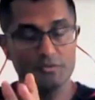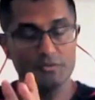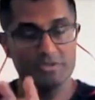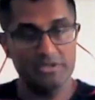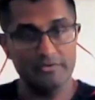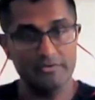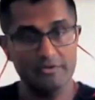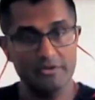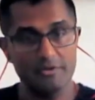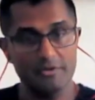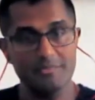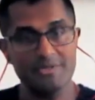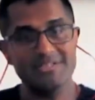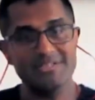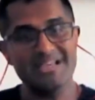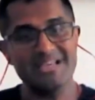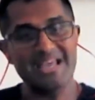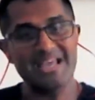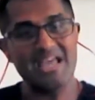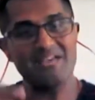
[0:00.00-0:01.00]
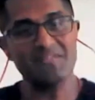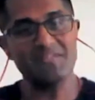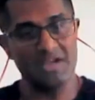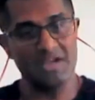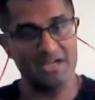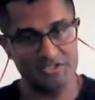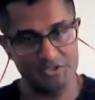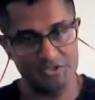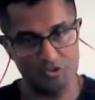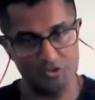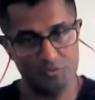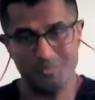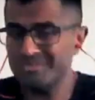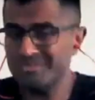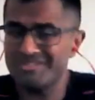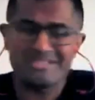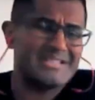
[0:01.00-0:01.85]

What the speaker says: deuterium is a heavy isotope.